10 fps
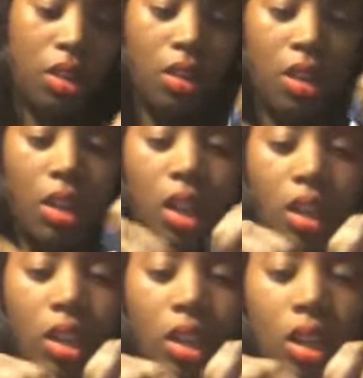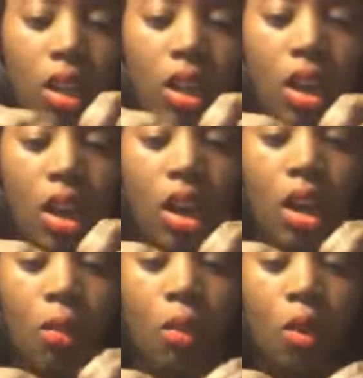the next link,
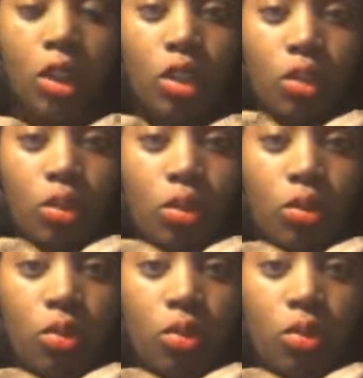I'm going to